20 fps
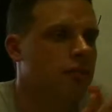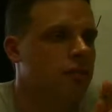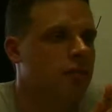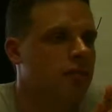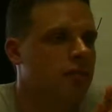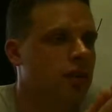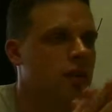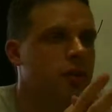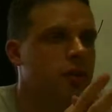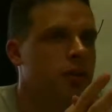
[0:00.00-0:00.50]

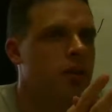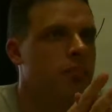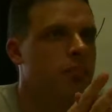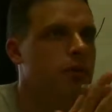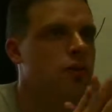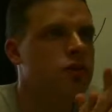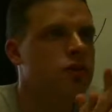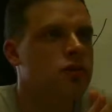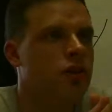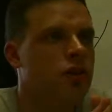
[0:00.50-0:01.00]
development. You
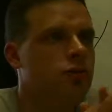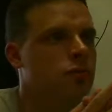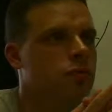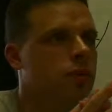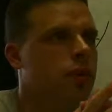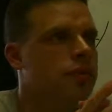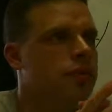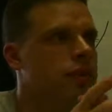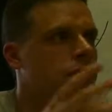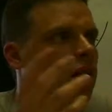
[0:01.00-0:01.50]
build your
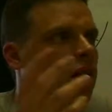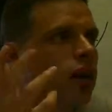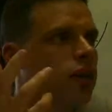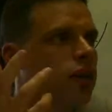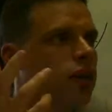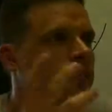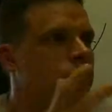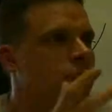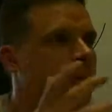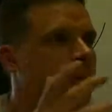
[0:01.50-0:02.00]
software in
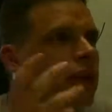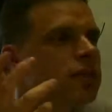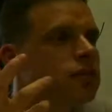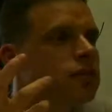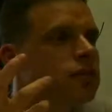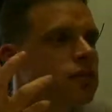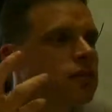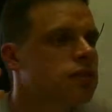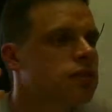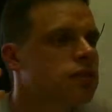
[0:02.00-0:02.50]
kind of
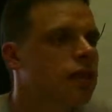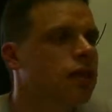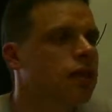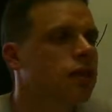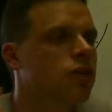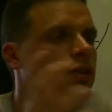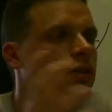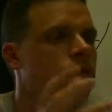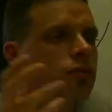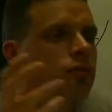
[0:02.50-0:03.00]
pieces,
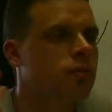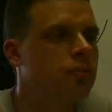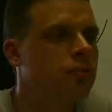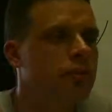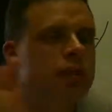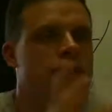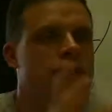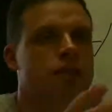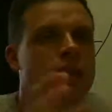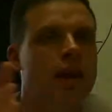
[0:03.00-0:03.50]
and you
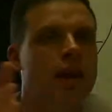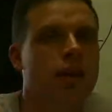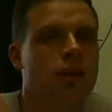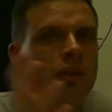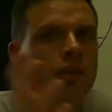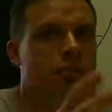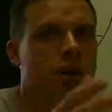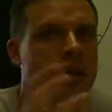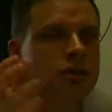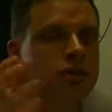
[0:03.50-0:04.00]
mix
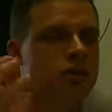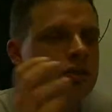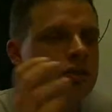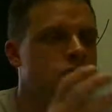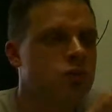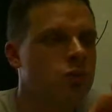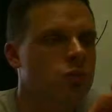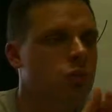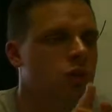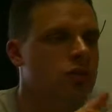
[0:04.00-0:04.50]
together the
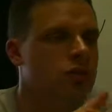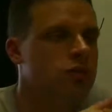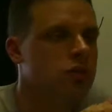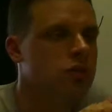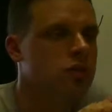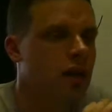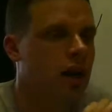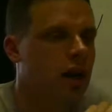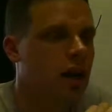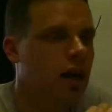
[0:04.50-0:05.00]
pieces you want.
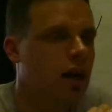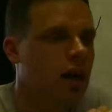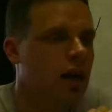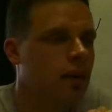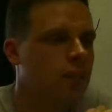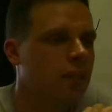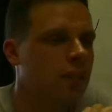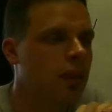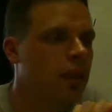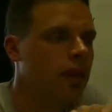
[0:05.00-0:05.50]

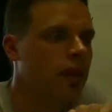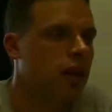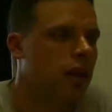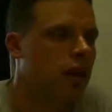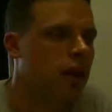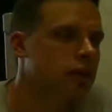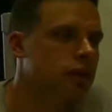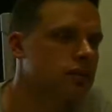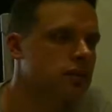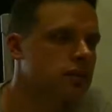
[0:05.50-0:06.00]
And
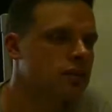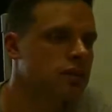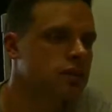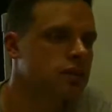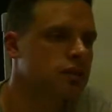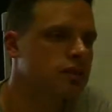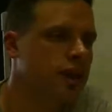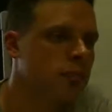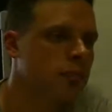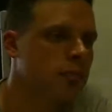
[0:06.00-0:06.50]
this is
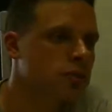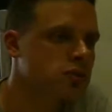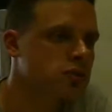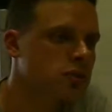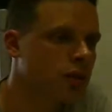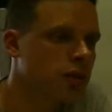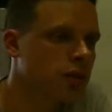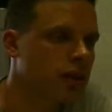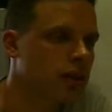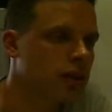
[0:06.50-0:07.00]
an example.
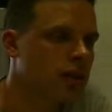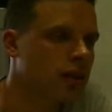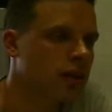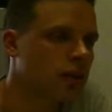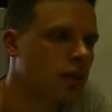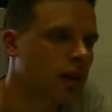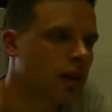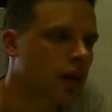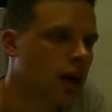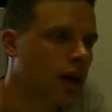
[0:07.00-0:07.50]
So the
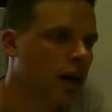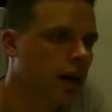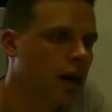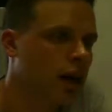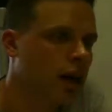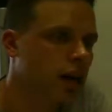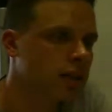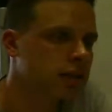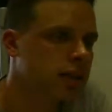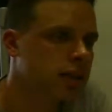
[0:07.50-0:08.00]

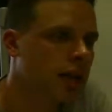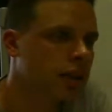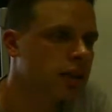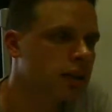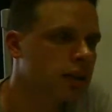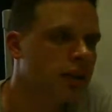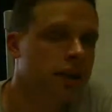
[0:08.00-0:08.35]
Scala